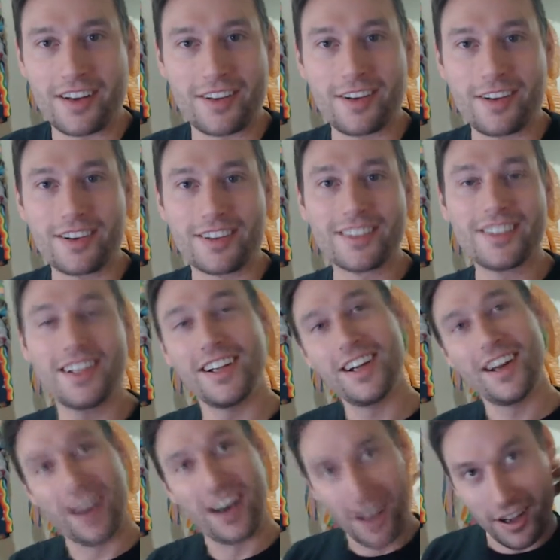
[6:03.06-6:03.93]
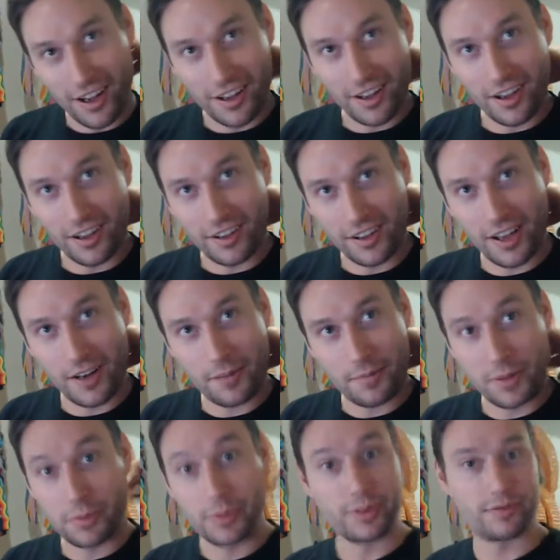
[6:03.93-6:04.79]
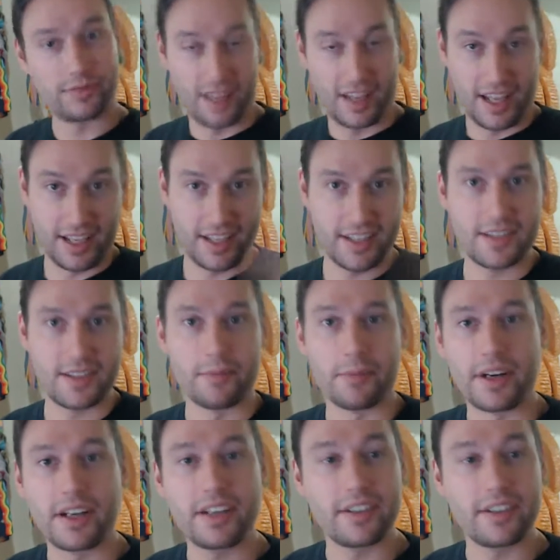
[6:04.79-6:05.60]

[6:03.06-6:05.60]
all. A lot of people, they get the money.